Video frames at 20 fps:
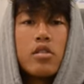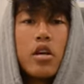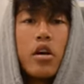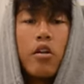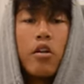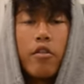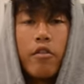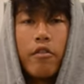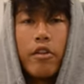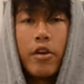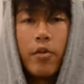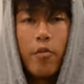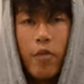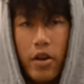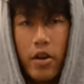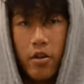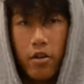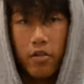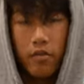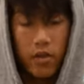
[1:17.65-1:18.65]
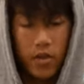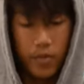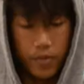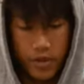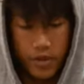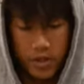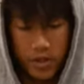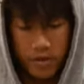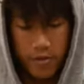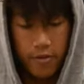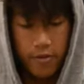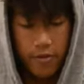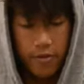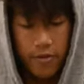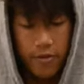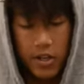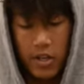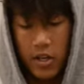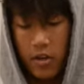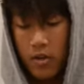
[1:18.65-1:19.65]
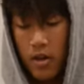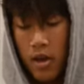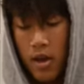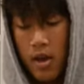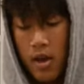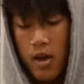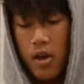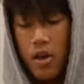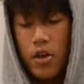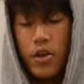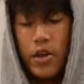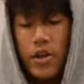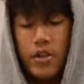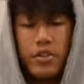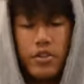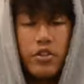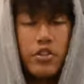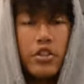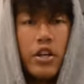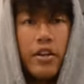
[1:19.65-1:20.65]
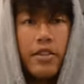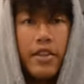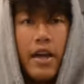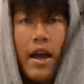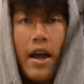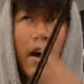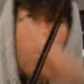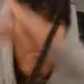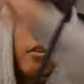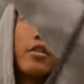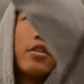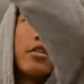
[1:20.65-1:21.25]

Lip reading: I already went over them in a different video. You guys can check that out.